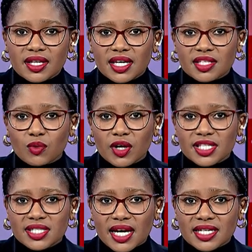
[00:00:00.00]
Here's more
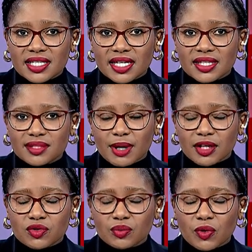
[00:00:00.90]
insight in this
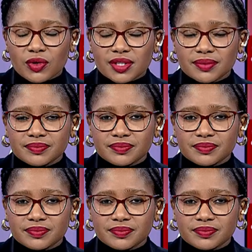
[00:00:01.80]
package report.